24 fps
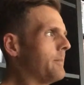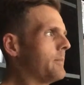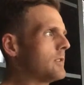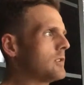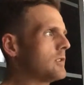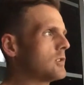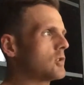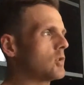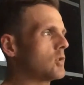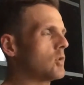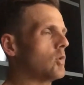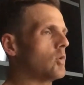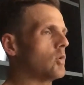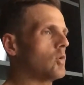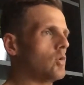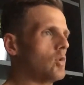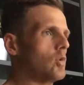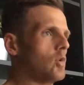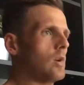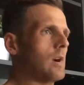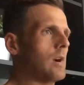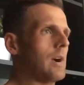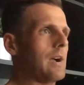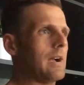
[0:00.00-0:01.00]

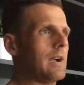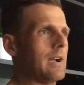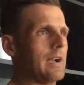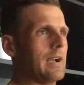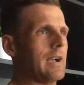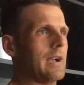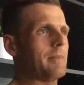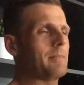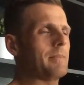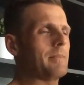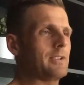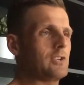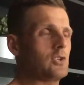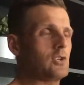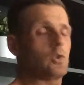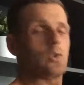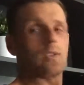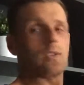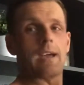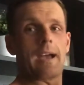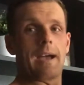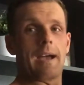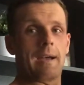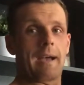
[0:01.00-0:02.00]
So I made sure
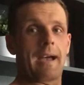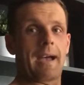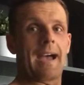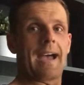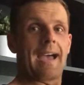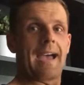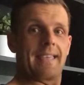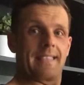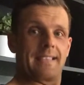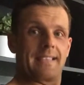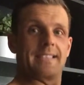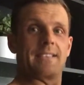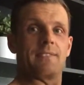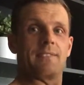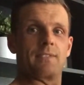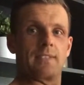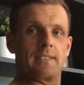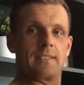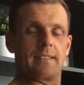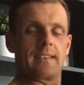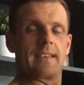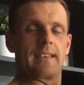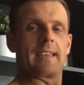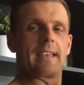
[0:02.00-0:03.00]
that I hit the
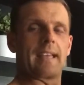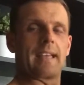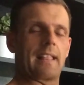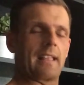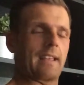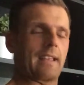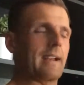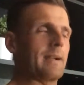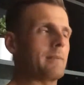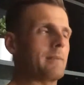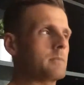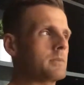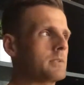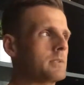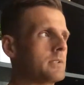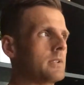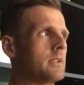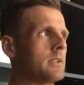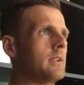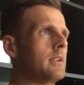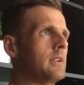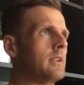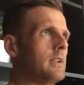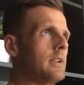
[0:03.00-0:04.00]
73 kilograms
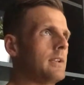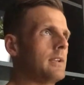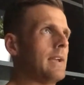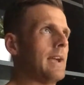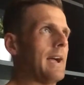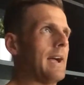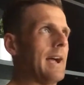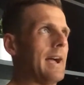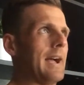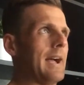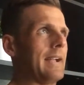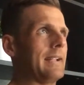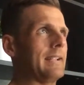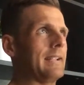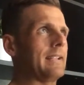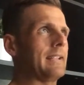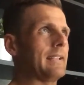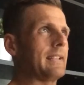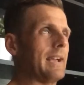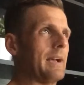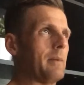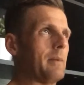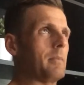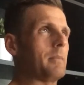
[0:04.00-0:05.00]
and
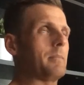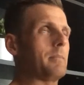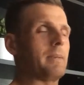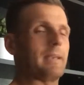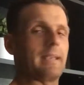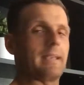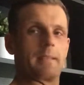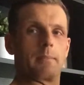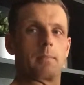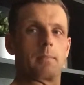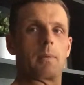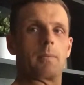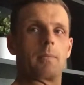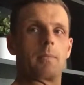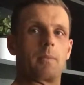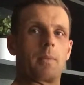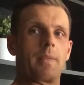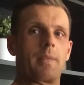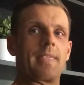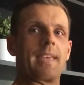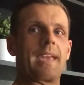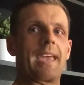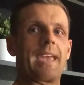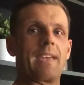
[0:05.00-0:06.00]
that I would be probably one
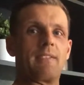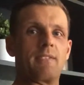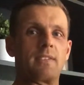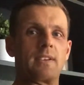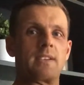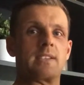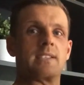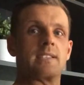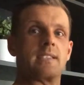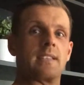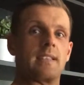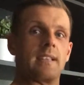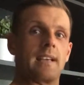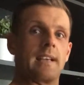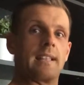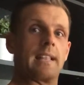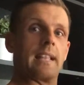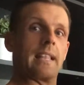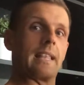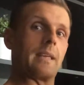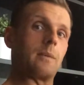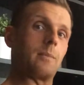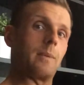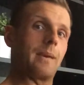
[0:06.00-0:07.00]
of the heaviest in the
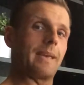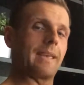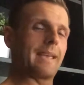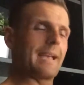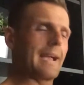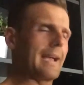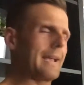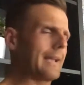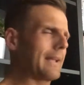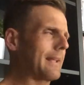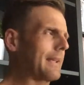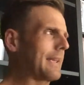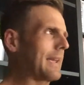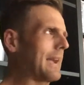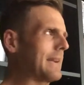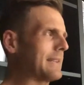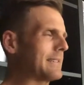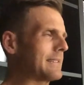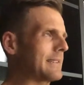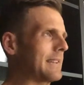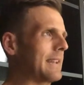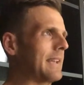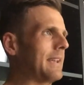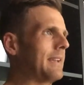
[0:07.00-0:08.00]
lightweight
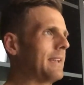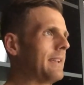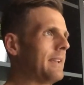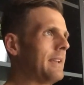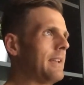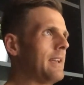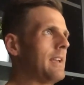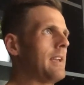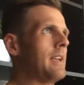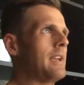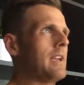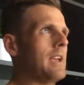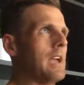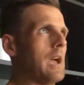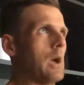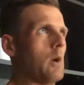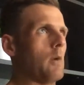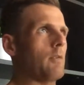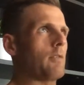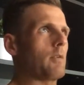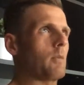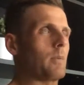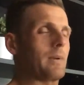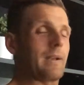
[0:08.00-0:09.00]
category.
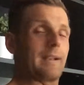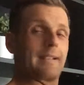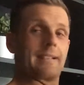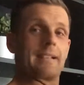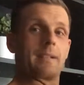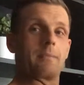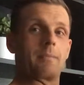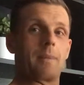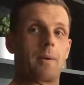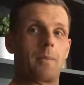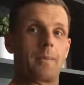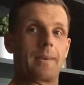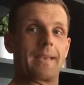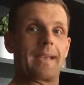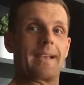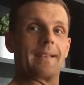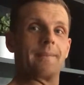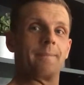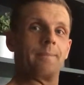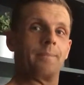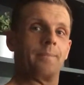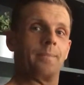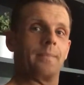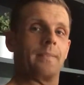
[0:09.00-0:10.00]
However, when I did my
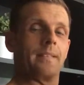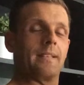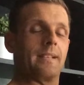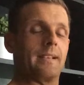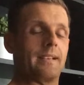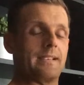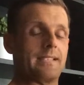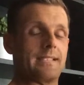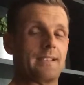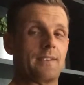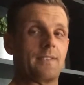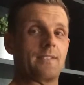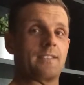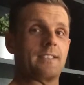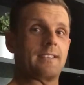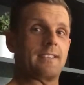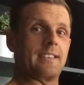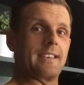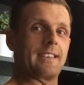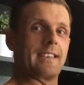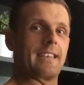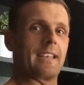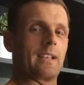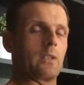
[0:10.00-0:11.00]
weigh-in at
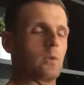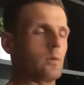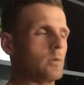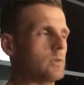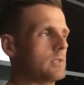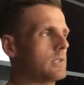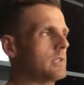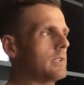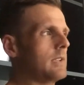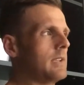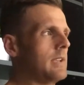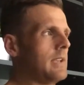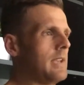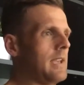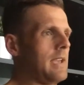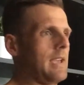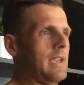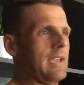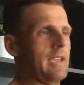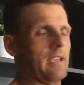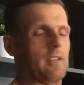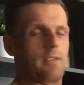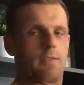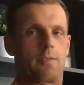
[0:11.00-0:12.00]
73 kilos,
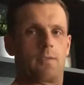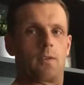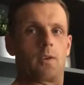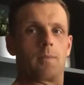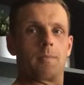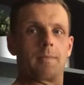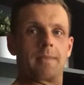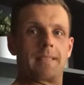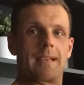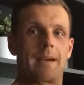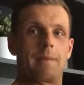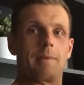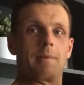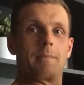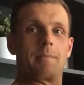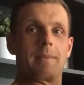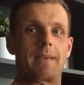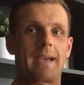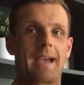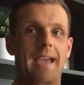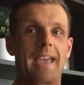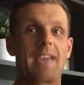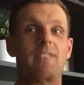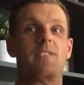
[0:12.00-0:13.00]
he informed me that I would be
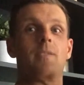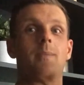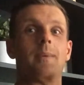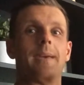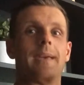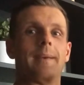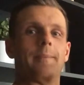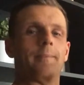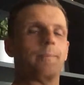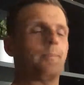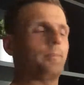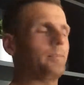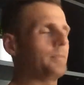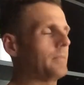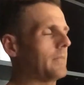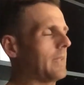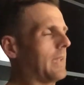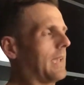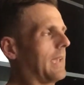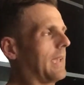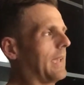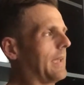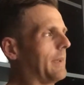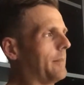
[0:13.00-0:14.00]
a heavyweight,
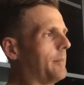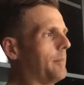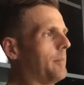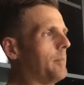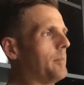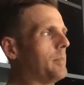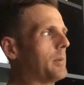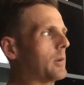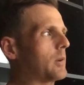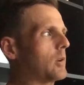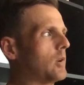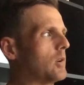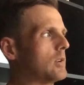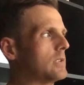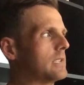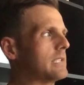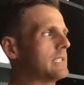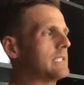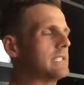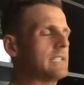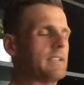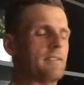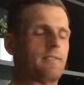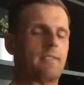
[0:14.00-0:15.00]
because
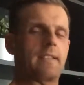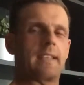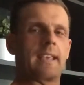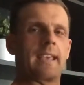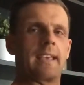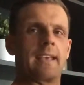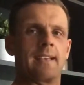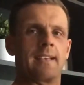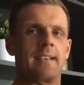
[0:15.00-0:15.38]
the